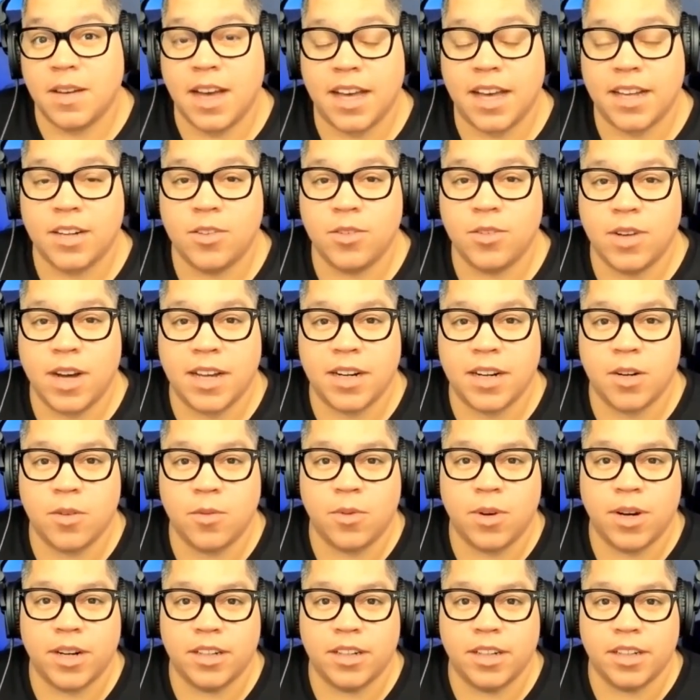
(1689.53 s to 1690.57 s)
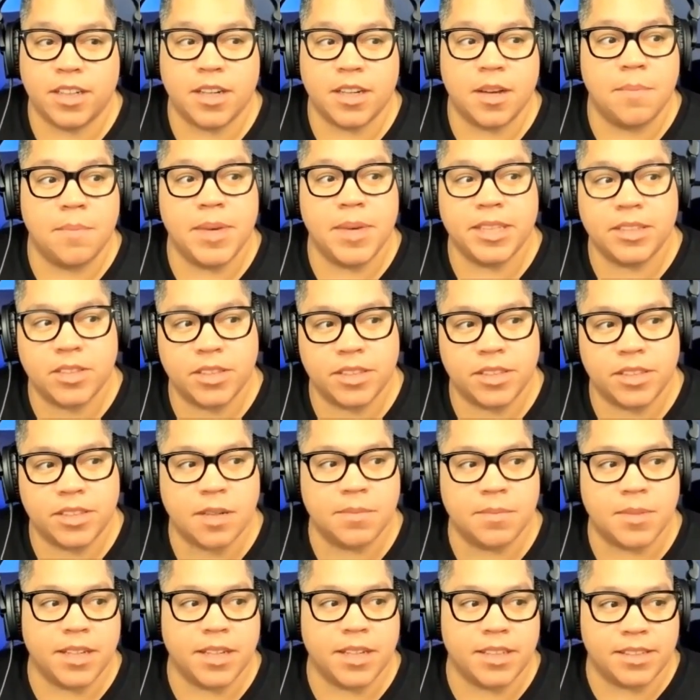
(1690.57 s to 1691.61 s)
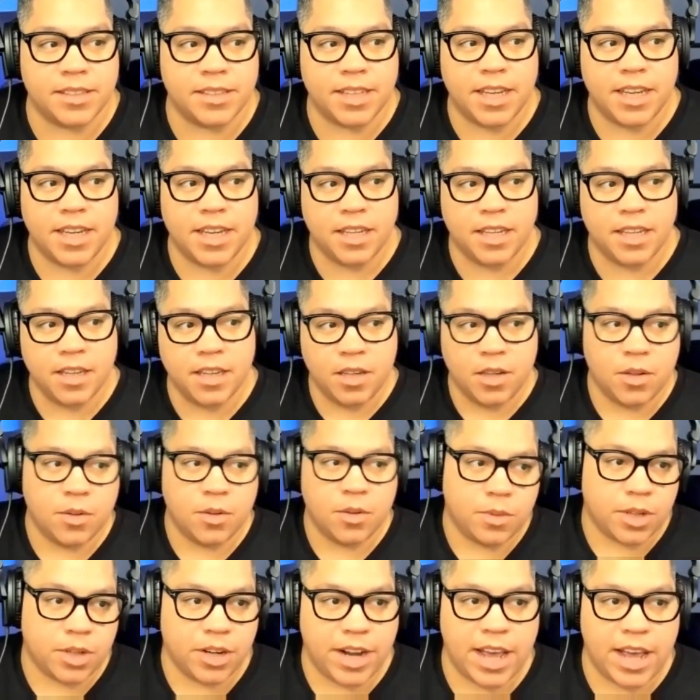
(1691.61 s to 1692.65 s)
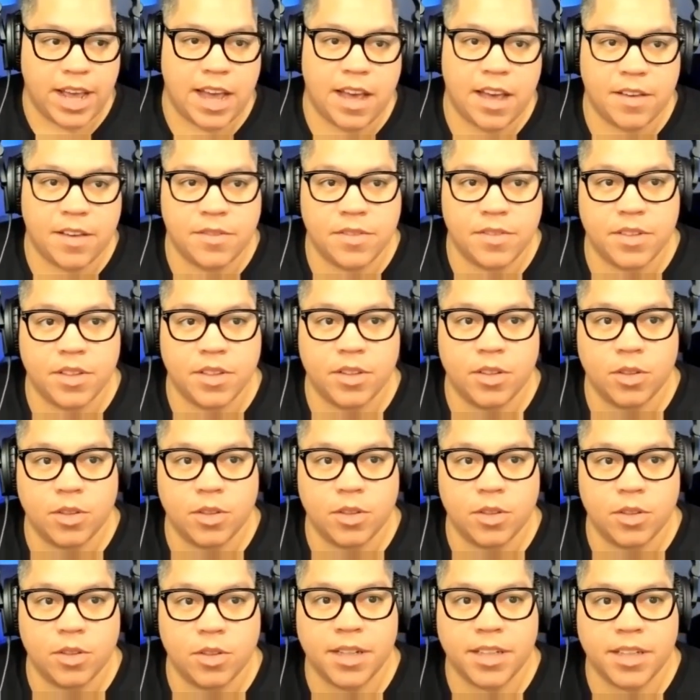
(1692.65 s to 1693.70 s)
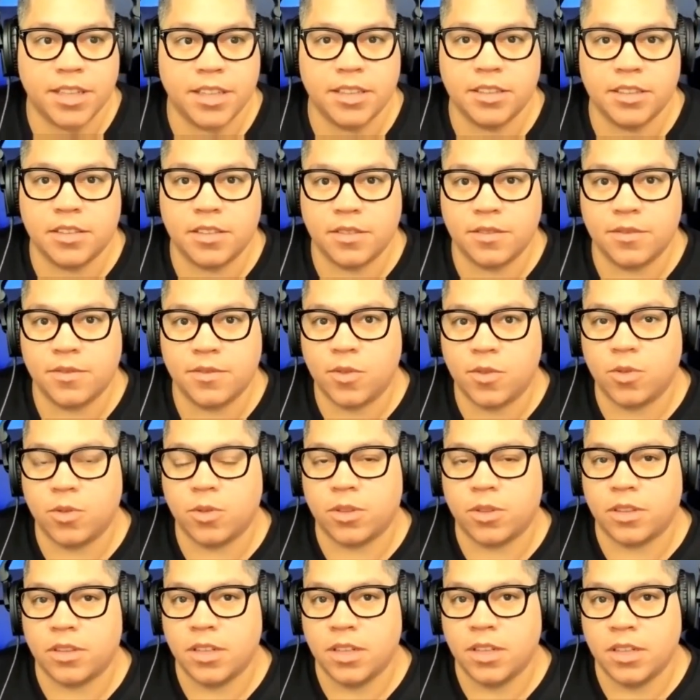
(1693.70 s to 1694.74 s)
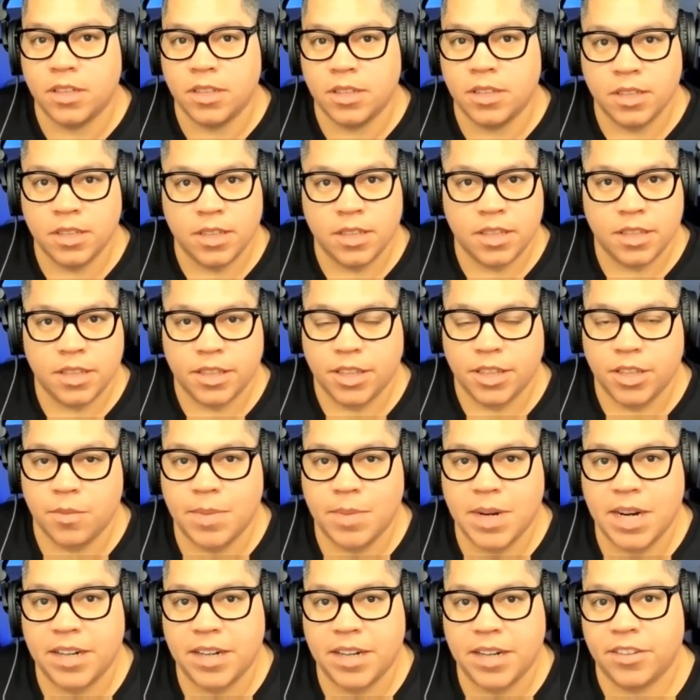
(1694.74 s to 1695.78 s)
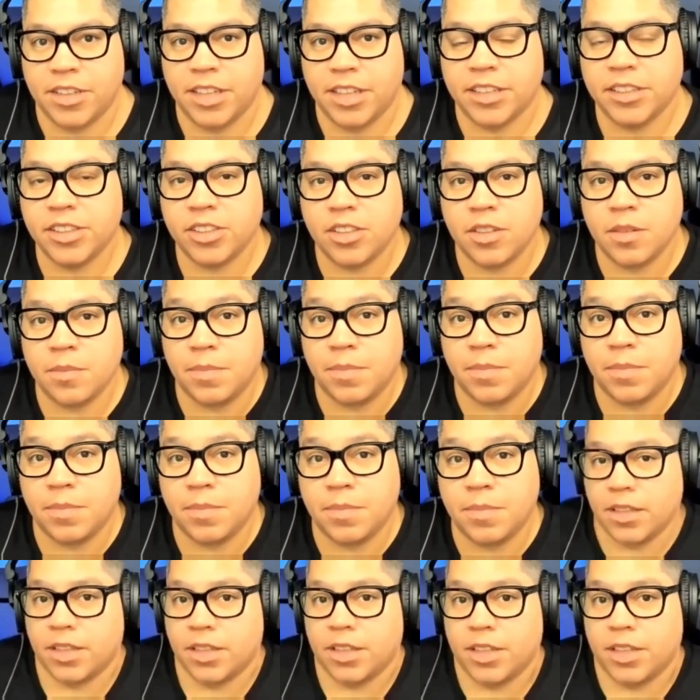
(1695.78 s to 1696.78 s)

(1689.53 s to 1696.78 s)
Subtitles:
I don't want to commit to something and say we're going to have those plugins for, Binary Ninja, but